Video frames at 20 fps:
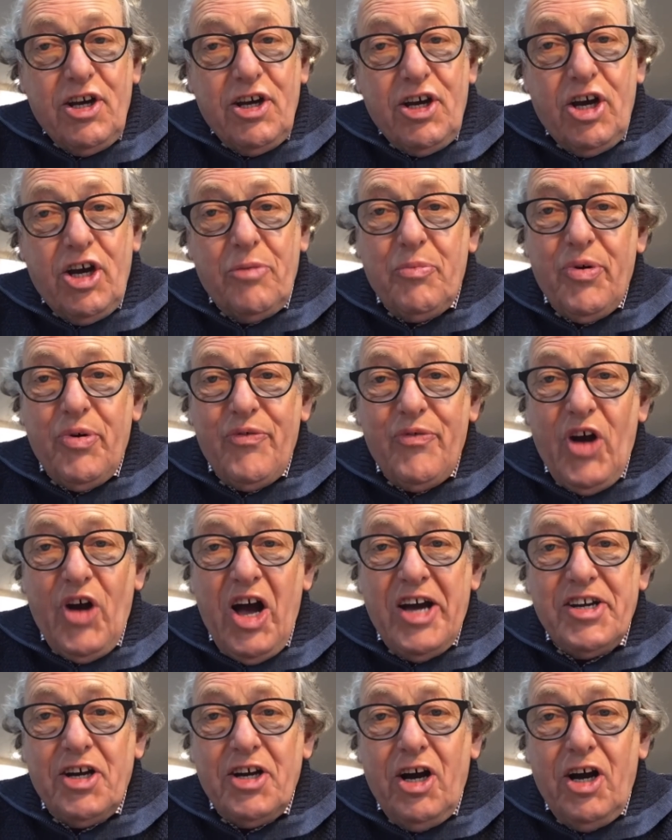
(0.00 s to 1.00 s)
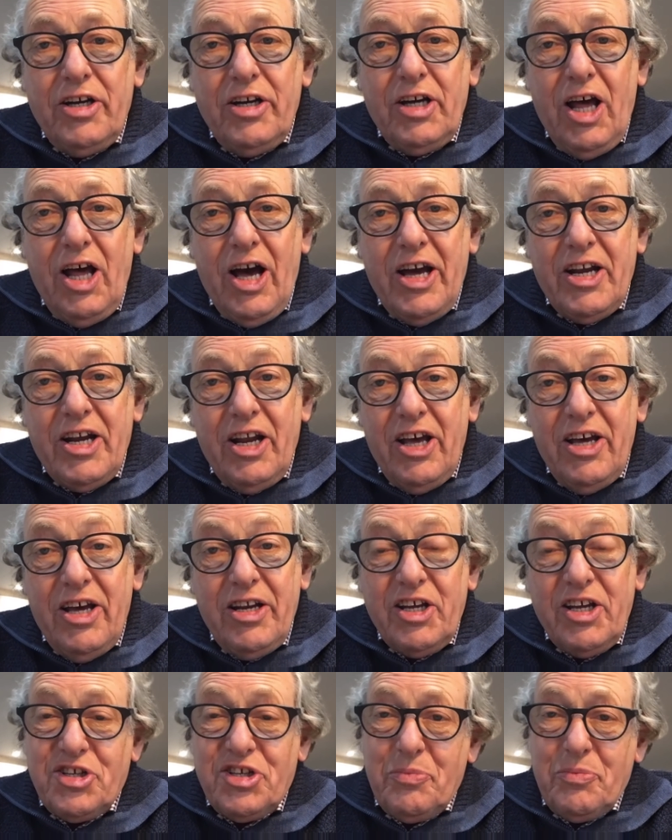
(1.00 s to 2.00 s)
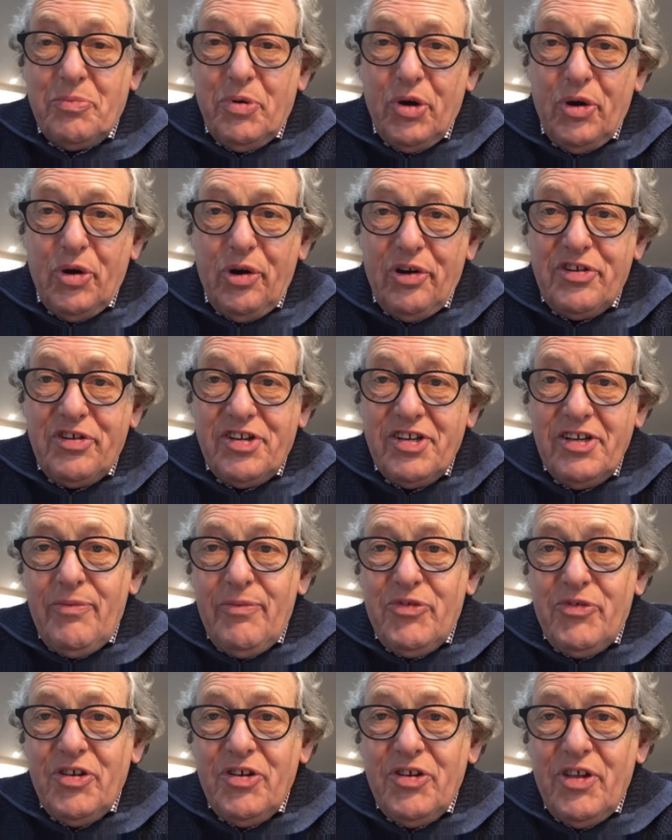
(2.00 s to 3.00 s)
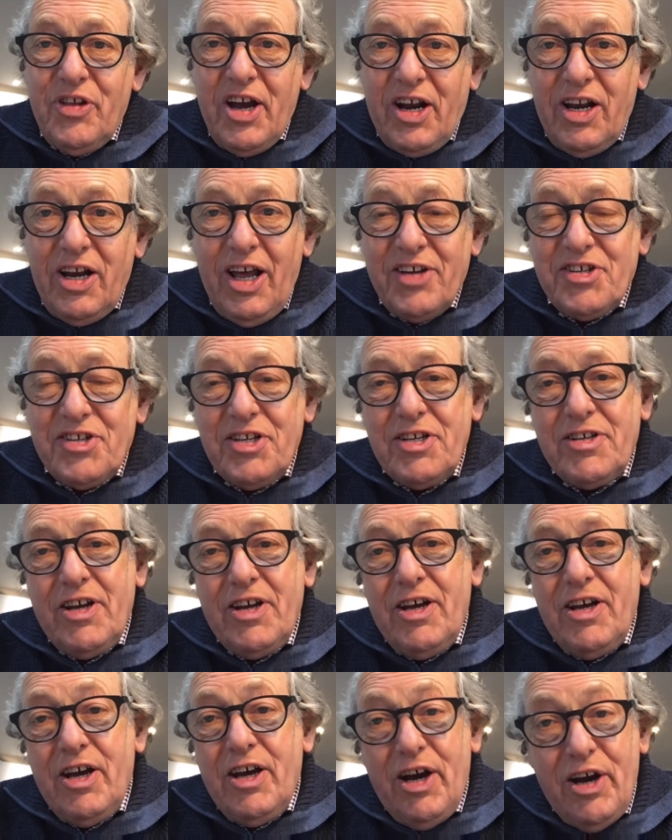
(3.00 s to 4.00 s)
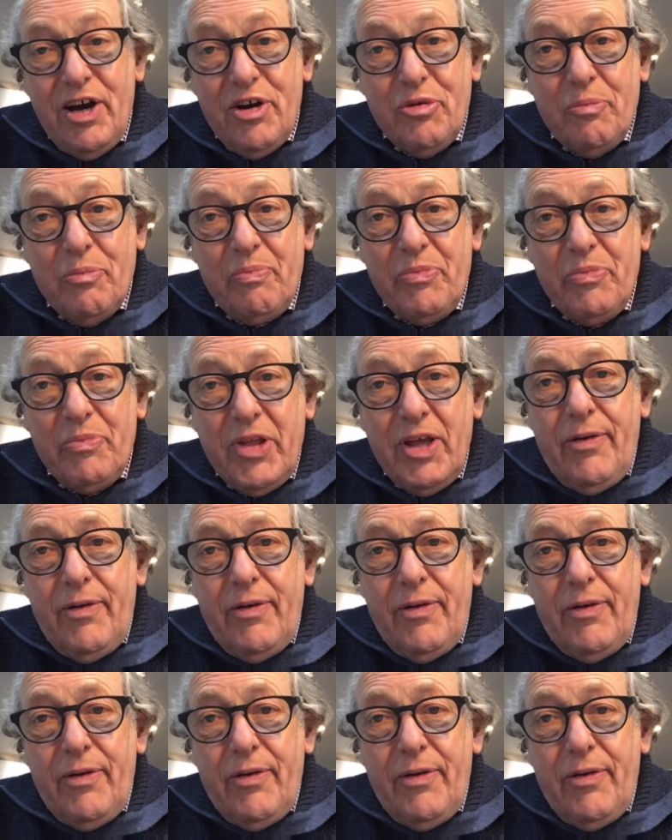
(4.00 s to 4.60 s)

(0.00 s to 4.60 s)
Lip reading: can provide online learning support to their classes at home.